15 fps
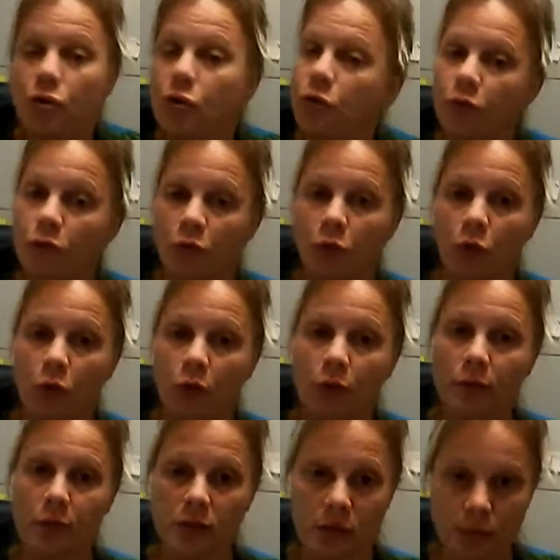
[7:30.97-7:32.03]
2
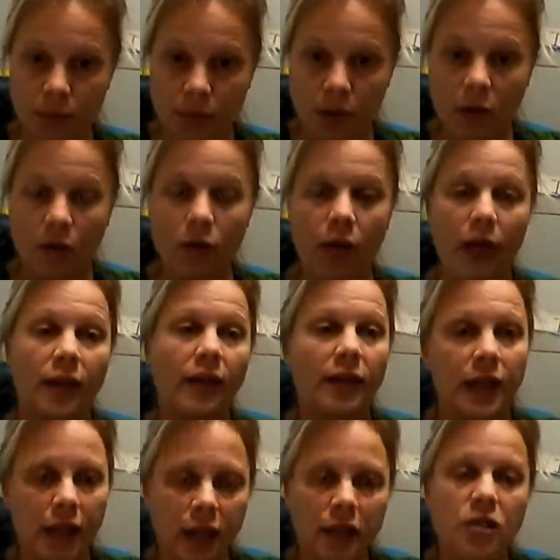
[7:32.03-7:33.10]
forms. Okay,
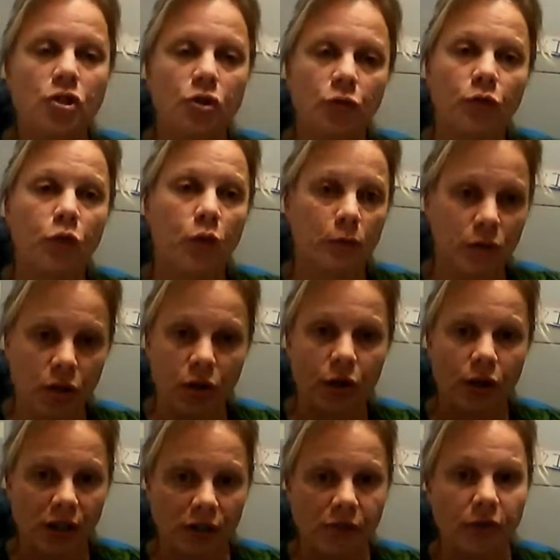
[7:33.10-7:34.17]
these 2 forms are
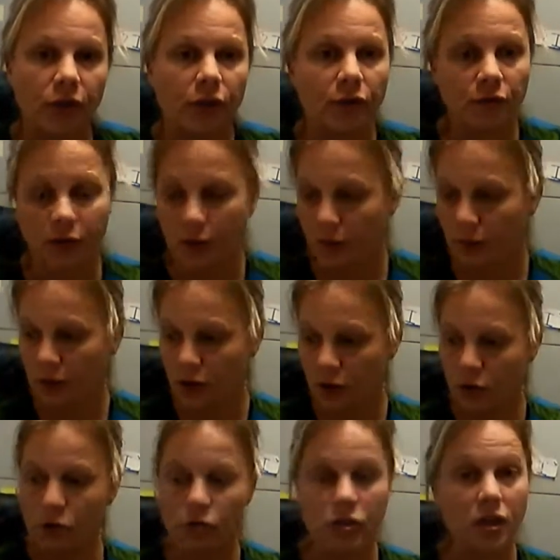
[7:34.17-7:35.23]
different from
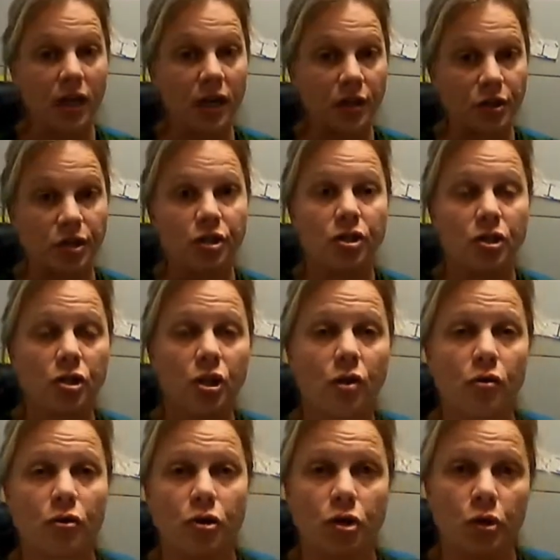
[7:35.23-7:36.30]
those that I just
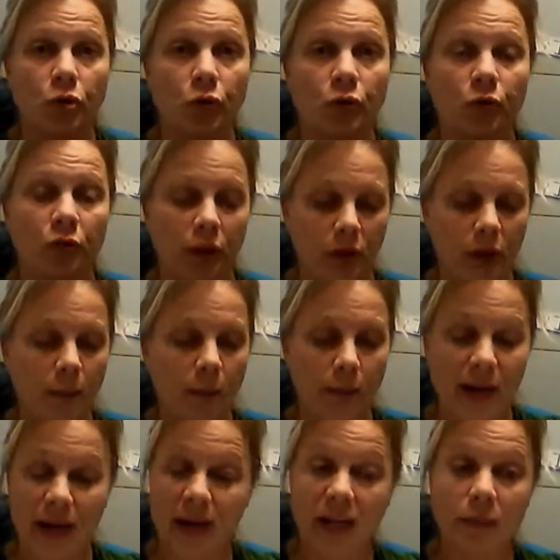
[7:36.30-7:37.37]
showed you,
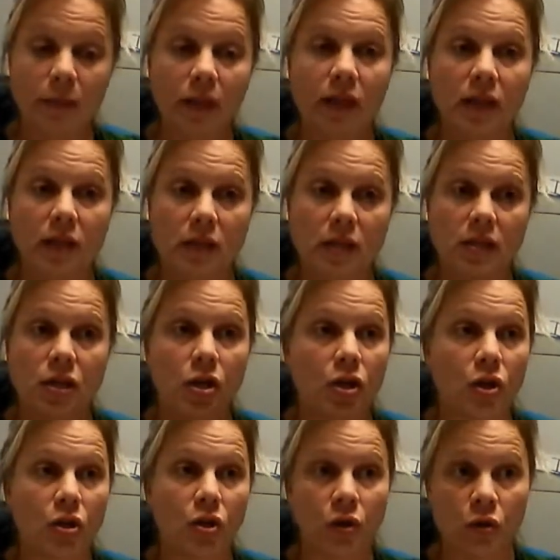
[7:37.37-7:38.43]
mainly because
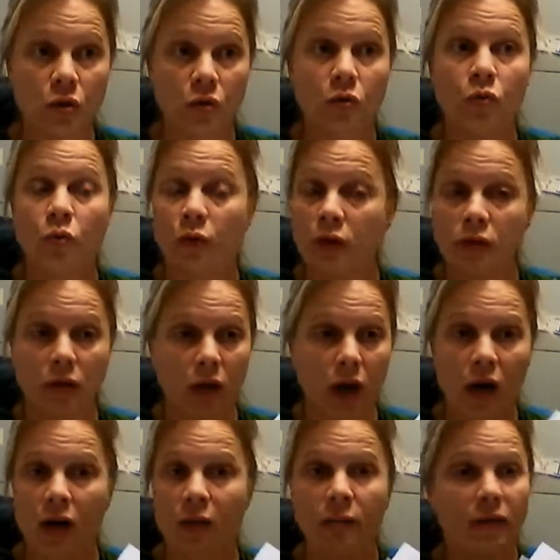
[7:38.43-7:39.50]
you will
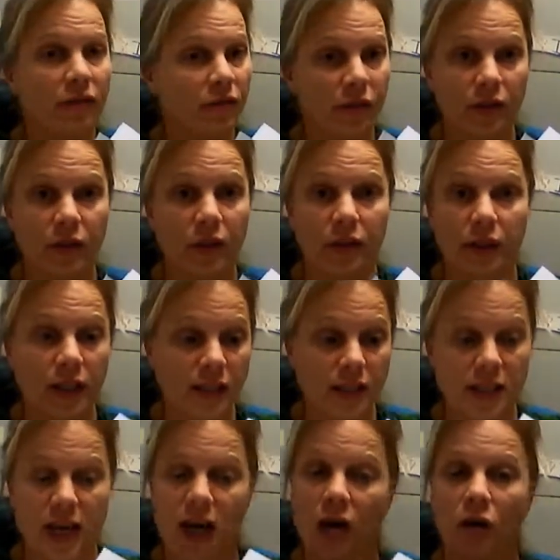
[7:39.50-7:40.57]
not be filling
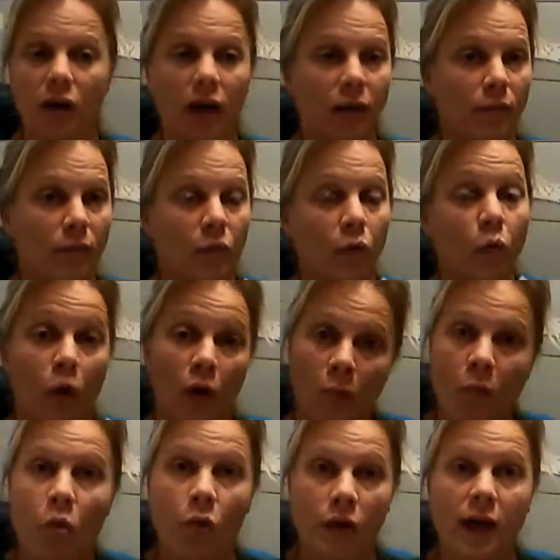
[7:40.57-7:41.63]
these out, and well,
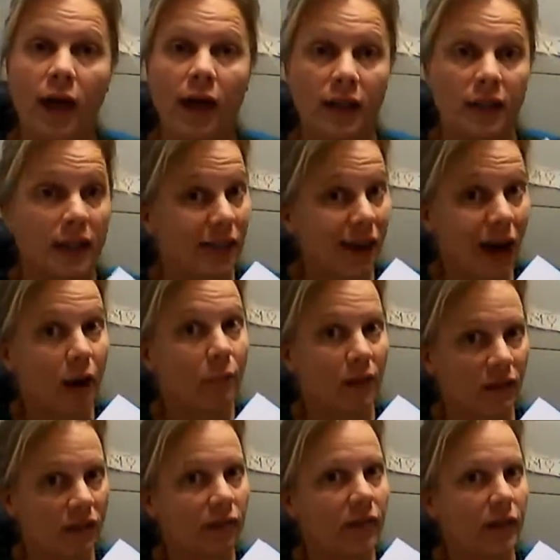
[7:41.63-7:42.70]
more than likely not
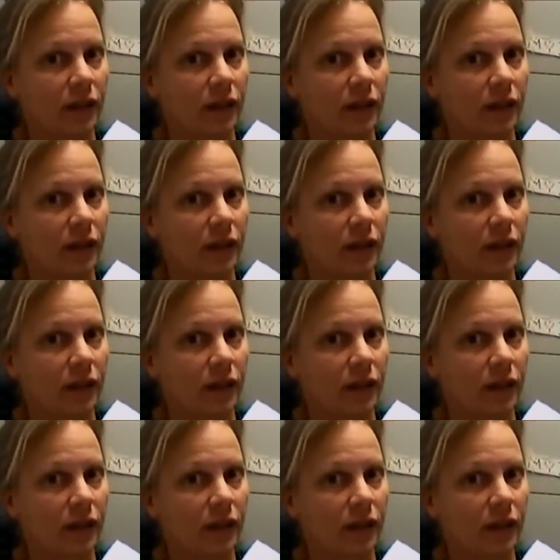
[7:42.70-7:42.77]
be